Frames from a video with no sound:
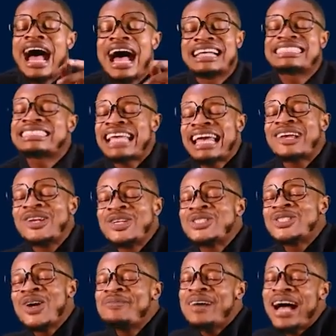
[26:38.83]

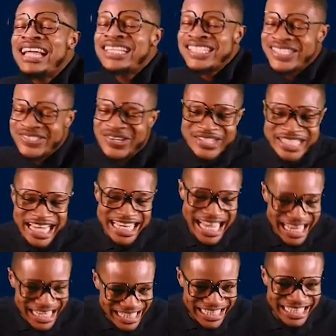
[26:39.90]
Encyclostoma
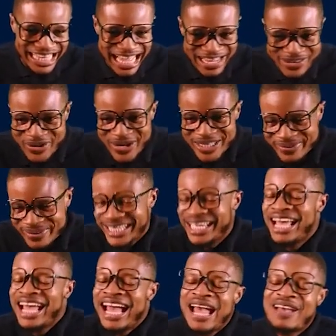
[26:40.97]
duodenale. Are you with me?
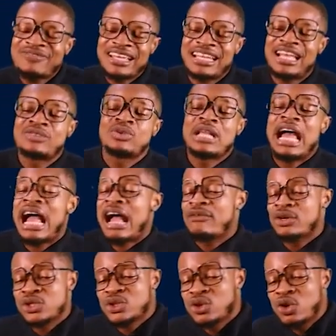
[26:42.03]
After that, you now have
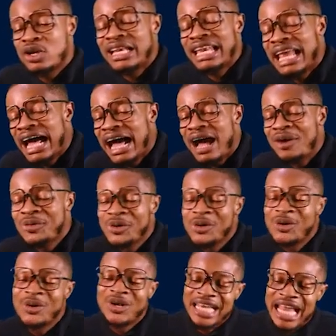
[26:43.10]
what is called
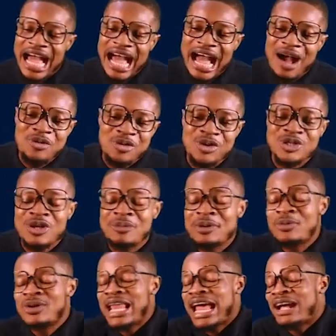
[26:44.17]
lawo. Some
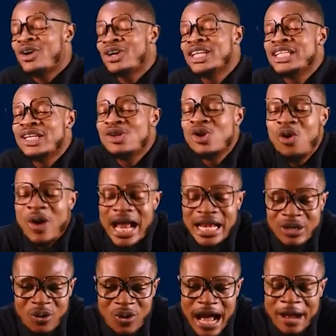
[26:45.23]
people like calling it
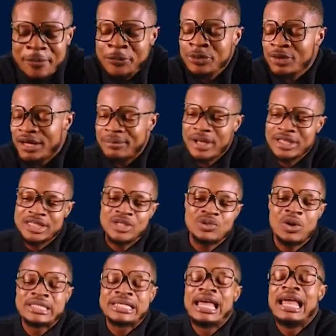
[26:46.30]
lower, but it is
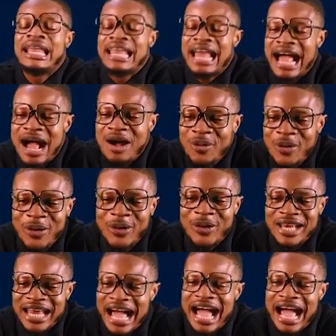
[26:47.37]
what? Lawo.